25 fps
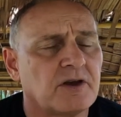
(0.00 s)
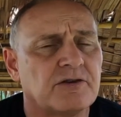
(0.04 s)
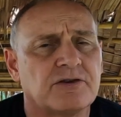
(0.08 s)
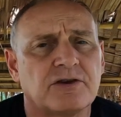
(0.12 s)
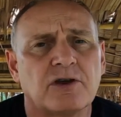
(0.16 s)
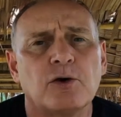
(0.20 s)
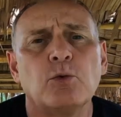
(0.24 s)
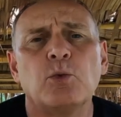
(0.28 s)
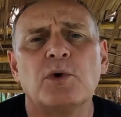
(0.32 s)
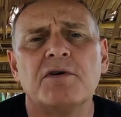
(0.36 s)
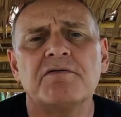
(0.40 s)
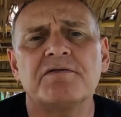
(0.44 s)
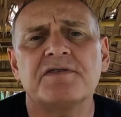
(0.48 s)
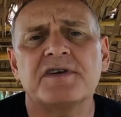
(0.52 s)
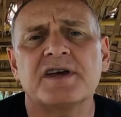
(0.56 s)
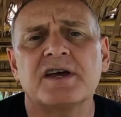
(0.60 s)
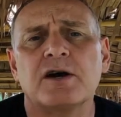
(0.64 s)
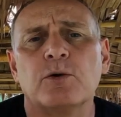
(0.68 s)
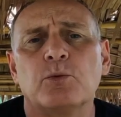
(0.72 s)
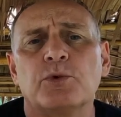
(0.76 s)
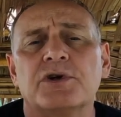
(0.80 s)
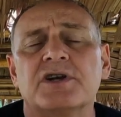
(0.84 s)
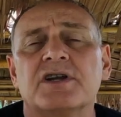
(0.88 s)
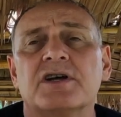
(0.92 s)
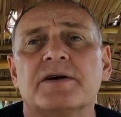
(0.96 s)
So one thing I
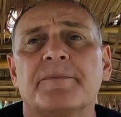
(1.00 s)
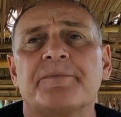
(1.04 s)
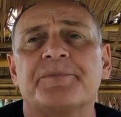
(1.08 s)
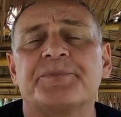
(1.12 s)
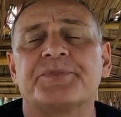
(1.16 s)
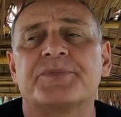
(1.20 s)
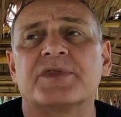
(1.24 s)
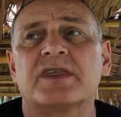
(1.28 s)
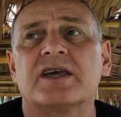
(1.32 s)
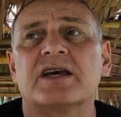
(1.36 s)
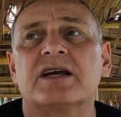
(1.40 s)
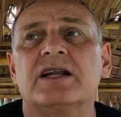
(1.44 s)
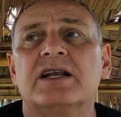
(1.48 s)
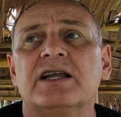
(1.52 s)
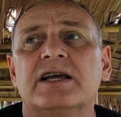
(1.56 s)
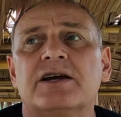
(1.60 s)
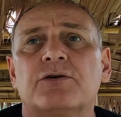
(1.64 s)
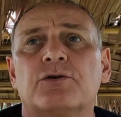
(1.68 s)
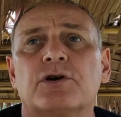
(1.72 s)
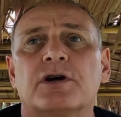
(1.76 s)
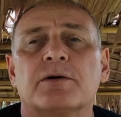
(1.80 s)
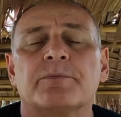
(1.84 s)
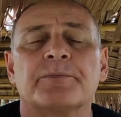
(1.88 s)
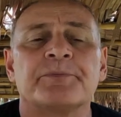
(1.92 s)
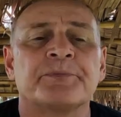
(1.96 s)
want to
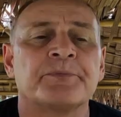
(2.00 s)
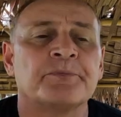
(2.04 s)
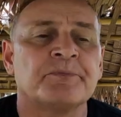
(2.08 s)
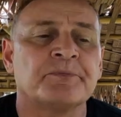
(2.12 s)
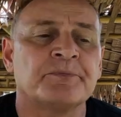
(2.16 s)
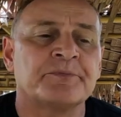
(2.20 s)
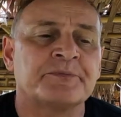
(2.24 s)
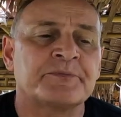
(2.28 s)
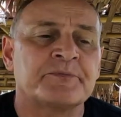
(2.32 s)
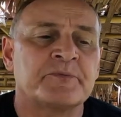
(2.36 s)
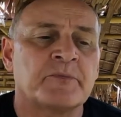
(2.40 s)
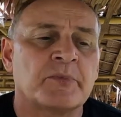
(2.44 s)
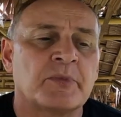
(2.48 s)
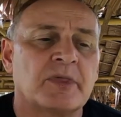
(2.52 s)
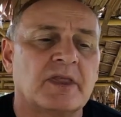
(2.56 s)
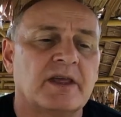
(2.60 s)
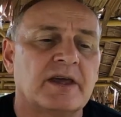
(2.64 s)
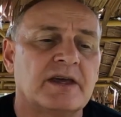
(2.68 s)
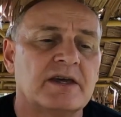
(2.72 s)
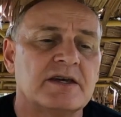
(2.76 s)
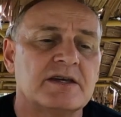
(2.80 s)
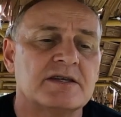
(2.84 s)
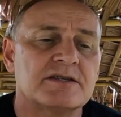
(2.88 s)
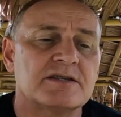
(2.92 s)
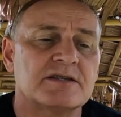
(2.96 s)
clear up
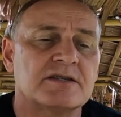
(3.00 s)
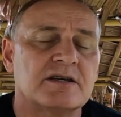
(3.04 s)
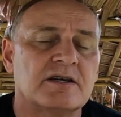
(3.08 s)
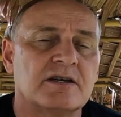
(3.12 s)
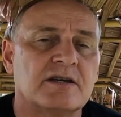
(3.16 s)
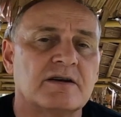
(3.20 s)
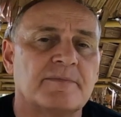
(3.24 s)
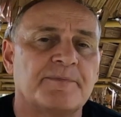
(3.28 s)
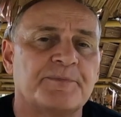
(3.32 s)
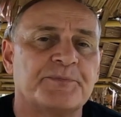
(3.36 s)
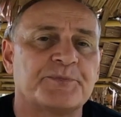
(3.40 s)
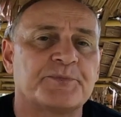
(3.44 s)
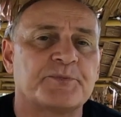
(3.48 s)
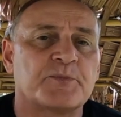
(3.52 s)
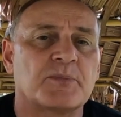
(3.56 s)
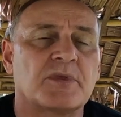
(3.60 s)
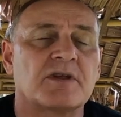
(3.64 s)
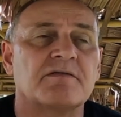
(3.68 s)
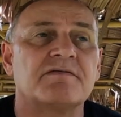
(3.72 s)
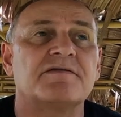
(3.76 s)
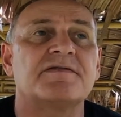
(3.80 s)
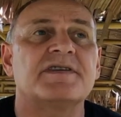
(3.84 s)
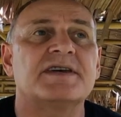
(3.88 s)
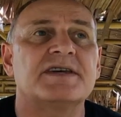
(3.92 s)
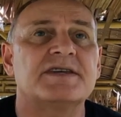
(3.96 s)
is
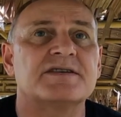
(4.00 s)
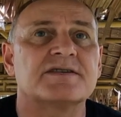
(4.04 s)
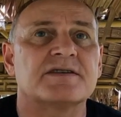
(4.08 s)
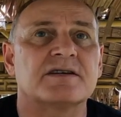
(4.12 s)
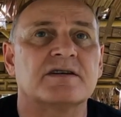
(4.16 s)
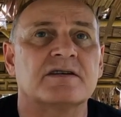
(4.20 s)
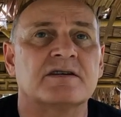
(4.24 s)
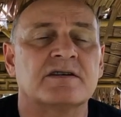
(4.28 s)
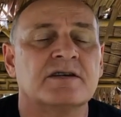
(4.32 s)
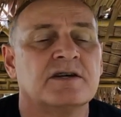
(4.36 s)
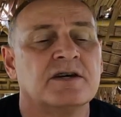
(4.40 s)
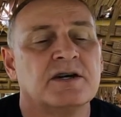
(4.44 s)
visa.